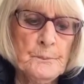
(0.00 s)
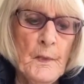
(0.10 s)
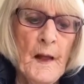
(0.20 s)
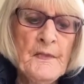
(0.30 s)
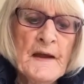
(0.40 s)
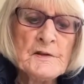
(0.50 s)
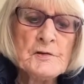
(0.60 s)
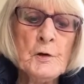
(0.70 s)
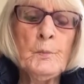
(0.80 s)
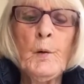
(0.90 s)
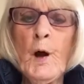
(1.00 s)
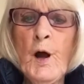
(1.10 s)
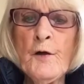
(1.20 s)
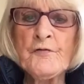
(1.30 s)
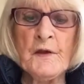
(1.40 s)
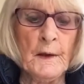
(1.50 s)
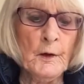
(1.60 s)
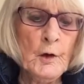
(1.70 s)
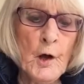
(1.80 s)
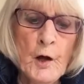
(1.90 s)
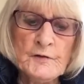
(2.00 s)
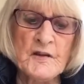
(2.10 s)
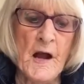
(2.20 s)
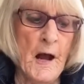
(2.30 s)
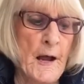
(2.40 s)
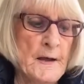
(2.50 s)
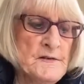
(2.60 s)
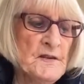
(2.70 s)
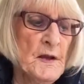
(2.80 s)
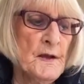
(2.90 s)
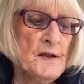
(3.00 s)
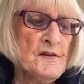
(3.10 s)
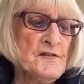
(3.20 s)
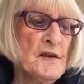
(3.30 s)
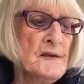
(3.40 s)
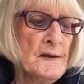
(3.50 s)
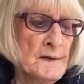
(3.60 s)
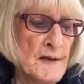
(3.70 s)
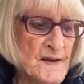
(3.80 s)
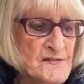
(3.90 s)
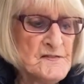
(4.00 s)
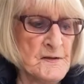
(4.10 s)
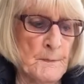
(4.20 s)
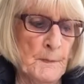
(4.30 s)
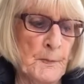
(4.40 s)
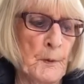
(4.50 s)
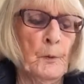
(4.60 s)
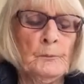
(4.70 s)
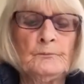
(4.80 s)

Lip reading: and that your worth in God's eyes is inestimable.